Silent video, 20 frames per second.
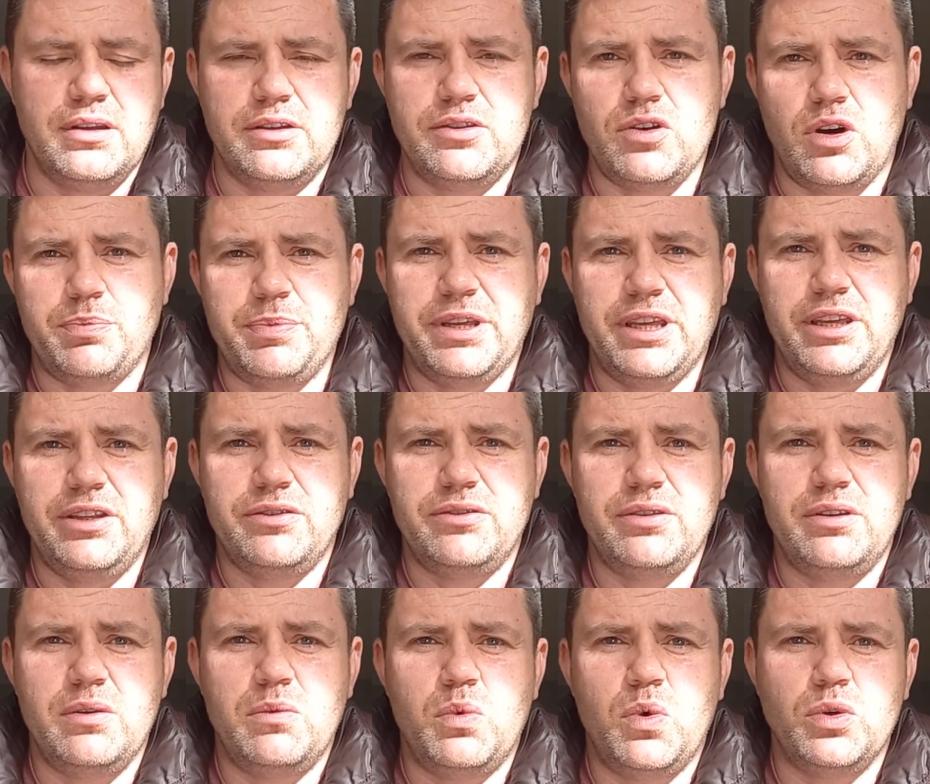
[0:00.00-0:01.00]
dropping into
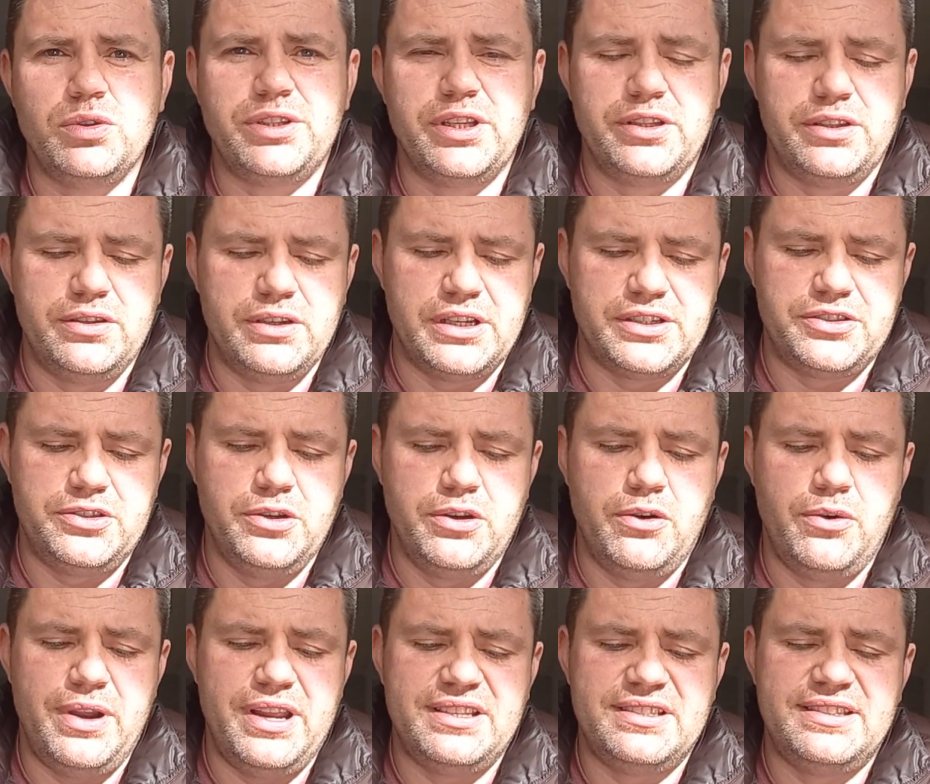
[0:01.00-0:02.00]
the water just to
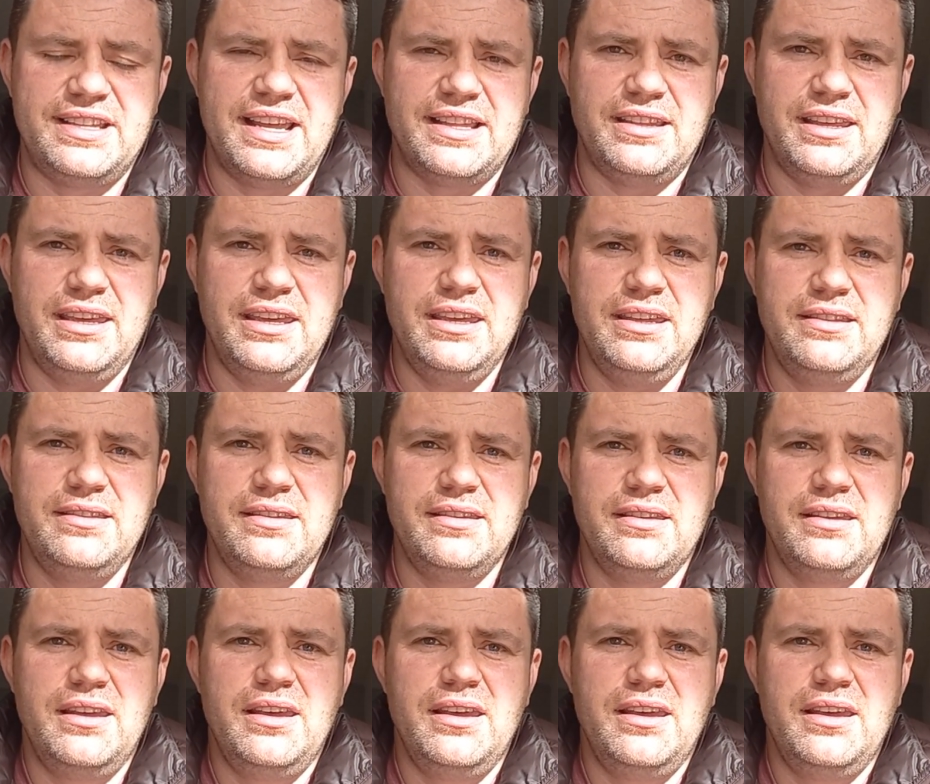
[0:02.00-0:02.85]
arrest that heat.